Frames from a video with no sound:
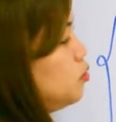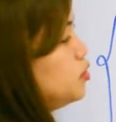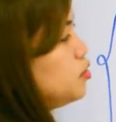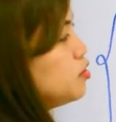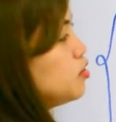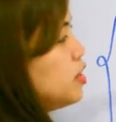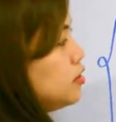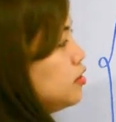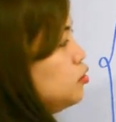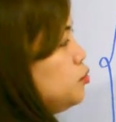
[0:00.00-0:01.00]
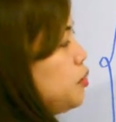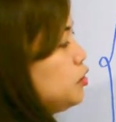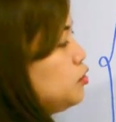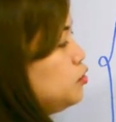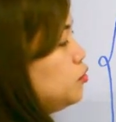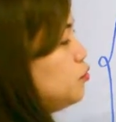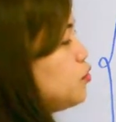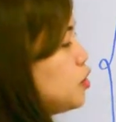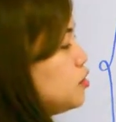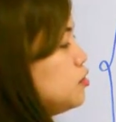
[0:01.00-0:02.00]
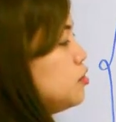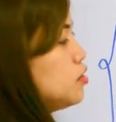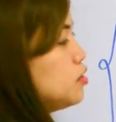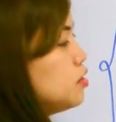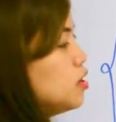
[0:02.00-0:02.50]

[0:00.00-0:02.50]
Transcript: which is connected to part 2. First,